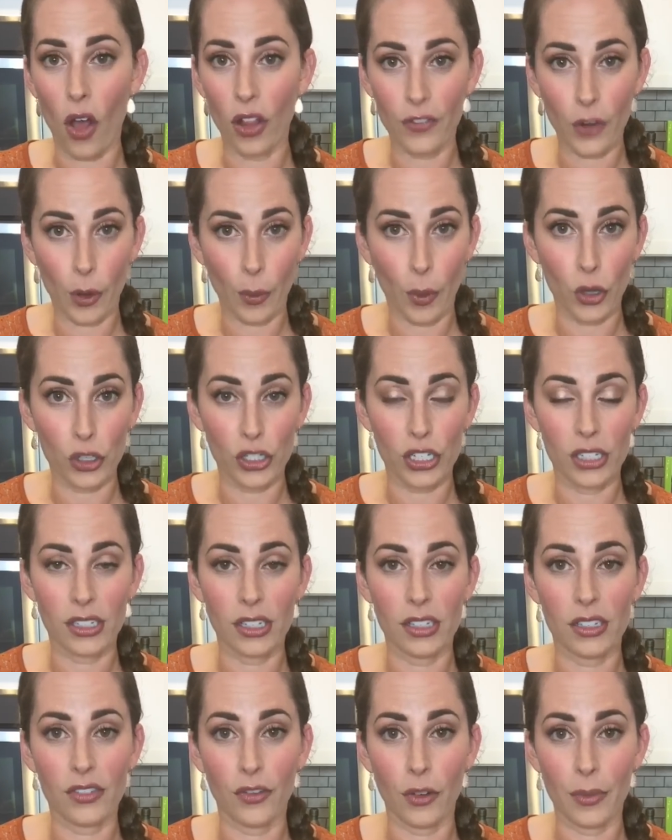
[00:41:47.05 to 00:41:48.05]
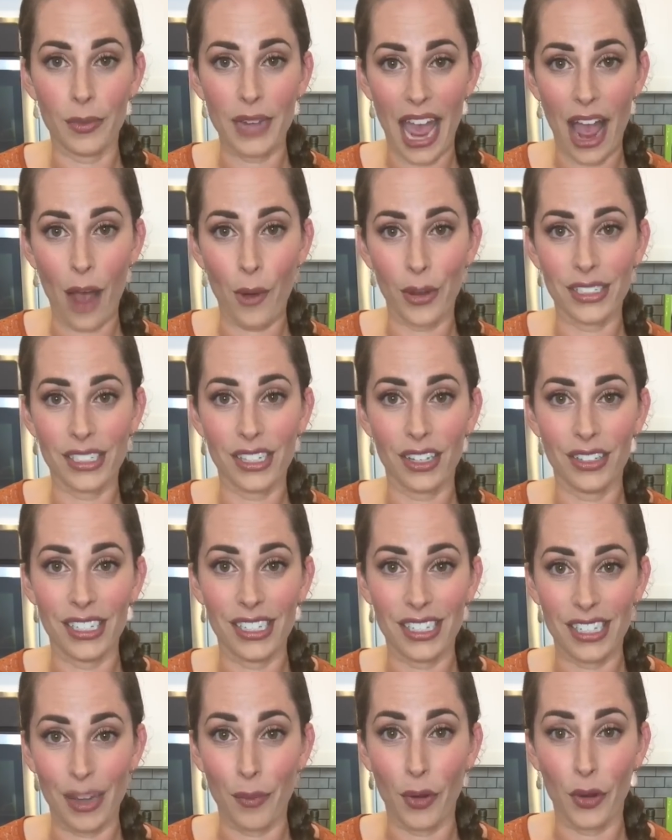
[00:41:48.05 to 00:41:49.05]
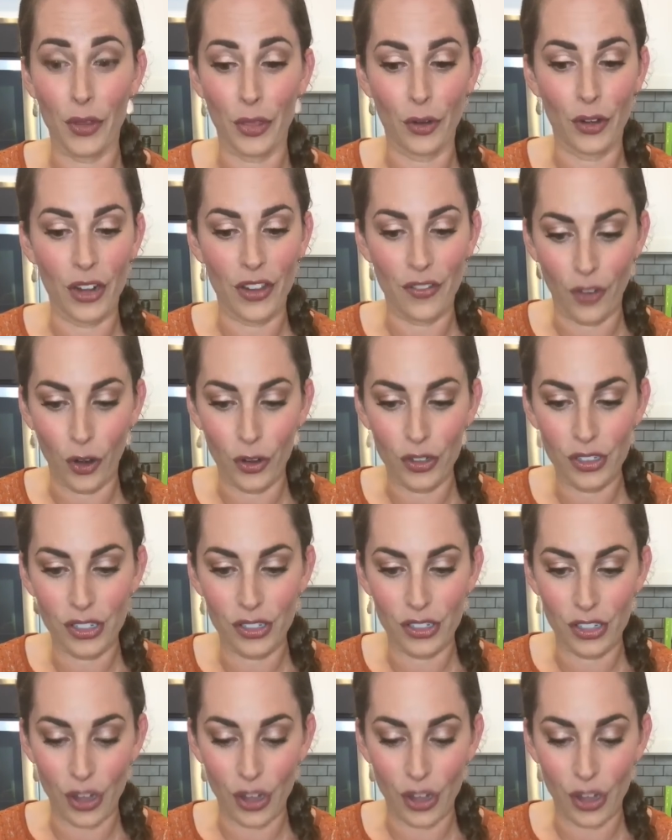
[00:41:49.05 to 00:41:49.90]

all of your purchases from now until December 31st.